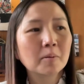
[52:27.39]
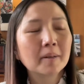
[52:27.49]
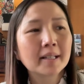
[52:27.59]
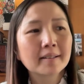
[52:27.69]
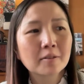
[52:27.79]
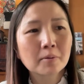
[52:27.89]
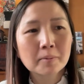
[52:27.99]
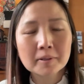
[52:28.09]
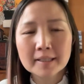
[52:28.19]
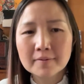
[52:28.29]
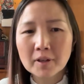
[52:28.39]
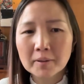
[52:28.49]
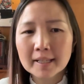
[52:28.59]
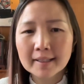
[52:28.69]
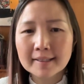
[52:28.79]
but your book is
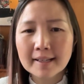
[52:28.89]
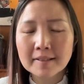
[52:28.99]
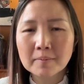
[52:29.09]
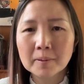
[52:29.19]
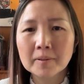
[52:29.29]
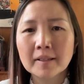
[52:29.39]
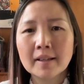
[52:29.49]
very accessible